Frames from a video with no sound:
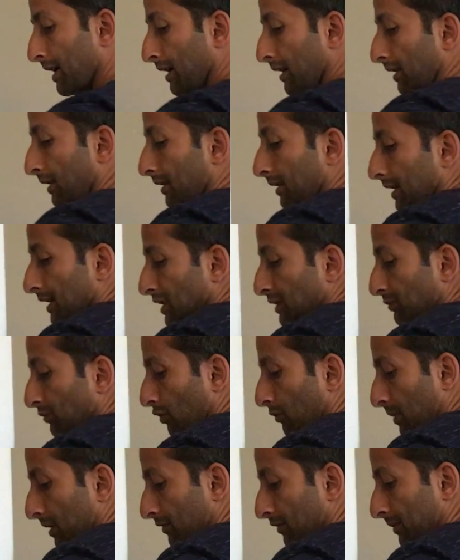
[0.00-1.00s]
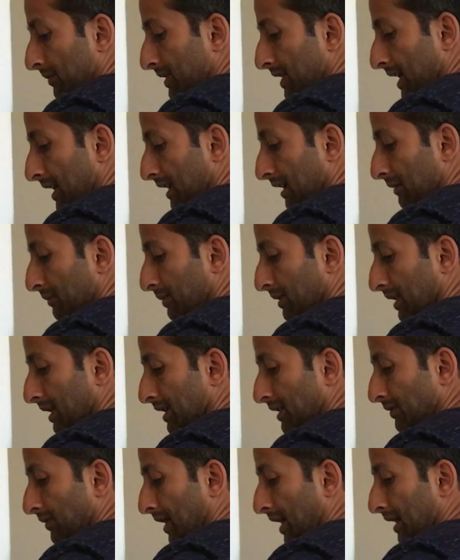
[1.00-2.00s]
this movement from taking
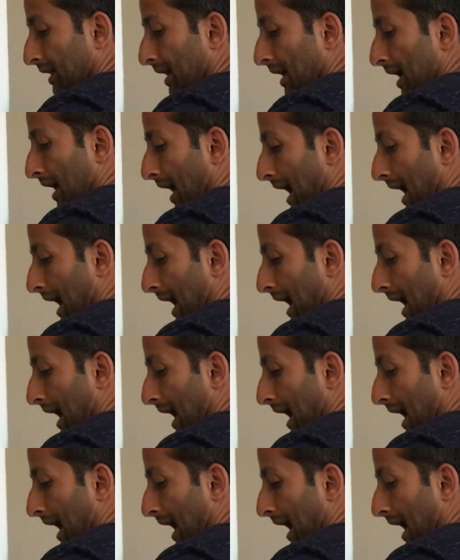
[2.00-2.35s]
place, right?